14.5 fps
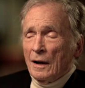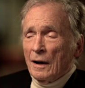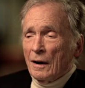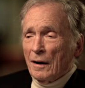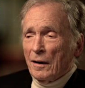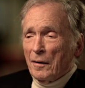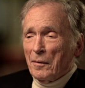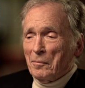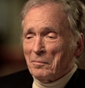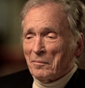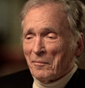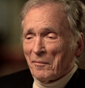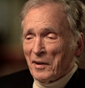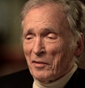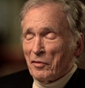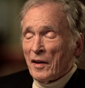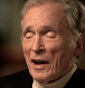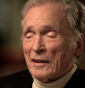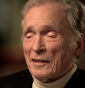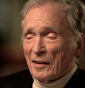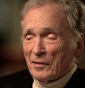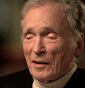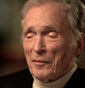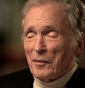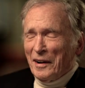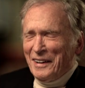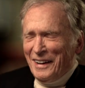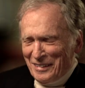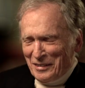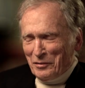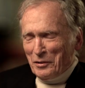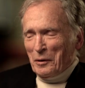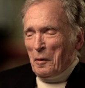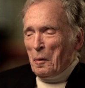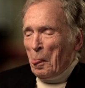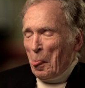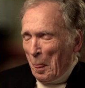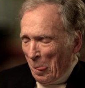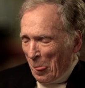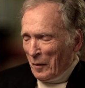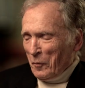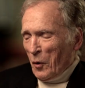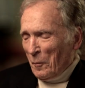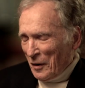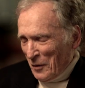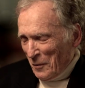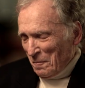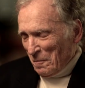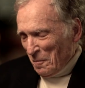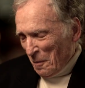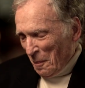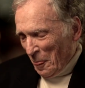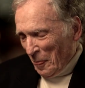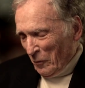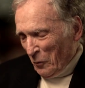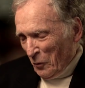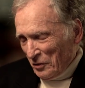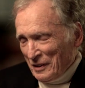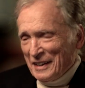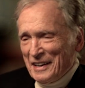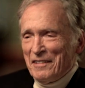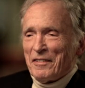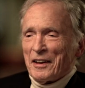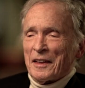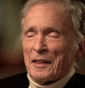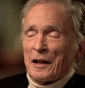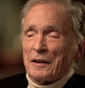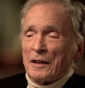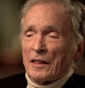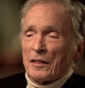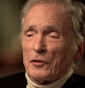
In fact, a woman who was leaving that day, the